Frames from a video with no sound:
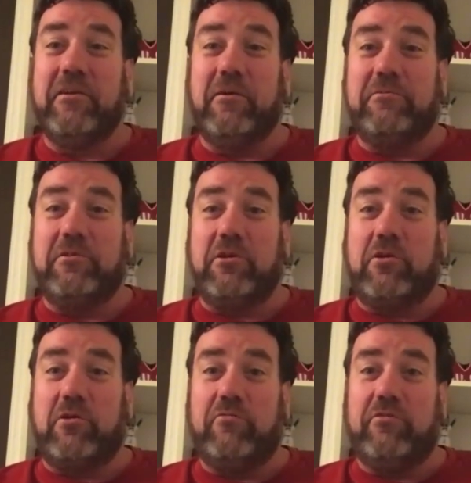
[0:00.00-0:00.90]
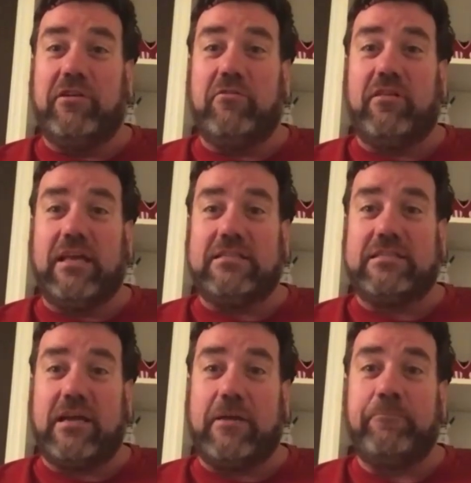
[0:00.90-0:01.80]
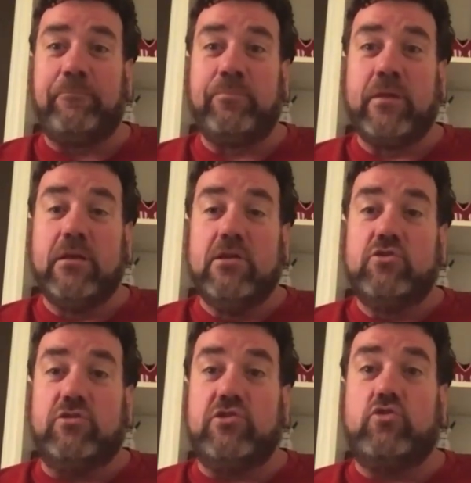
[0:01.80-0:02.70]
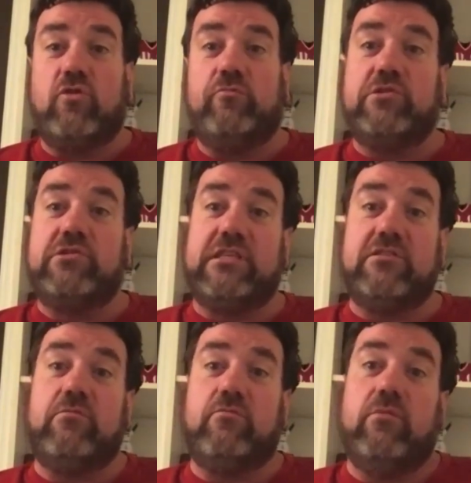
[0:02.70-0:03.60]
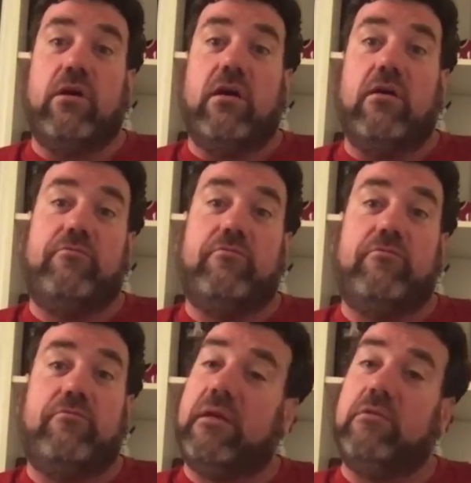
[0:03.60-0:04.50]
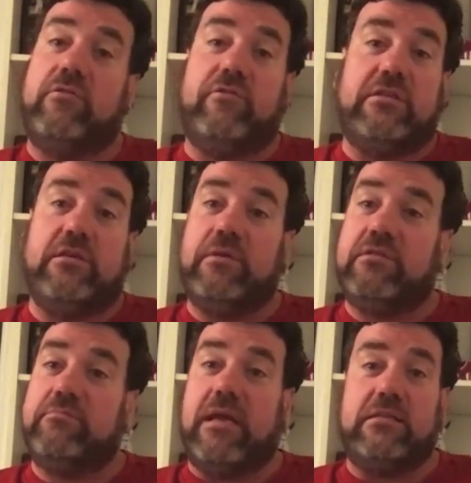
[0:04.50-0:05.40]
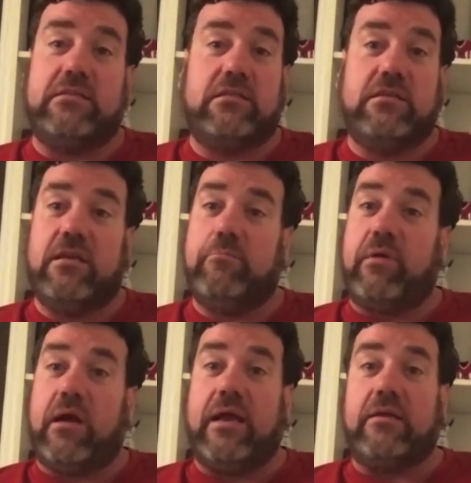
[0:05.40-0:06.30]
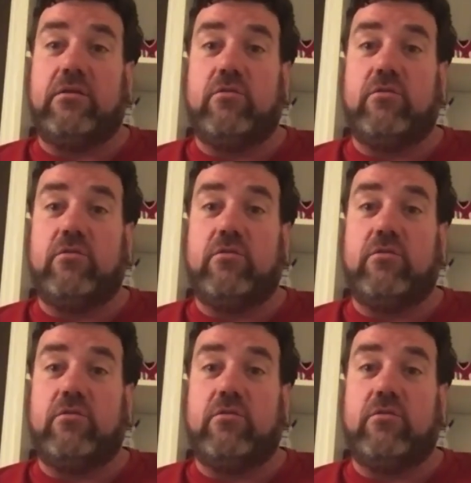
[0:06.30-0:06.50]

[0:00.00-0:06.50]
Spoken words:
during COVID and all that time. So this sophomore season, I look for Tibbetts, Matheson, and Pine could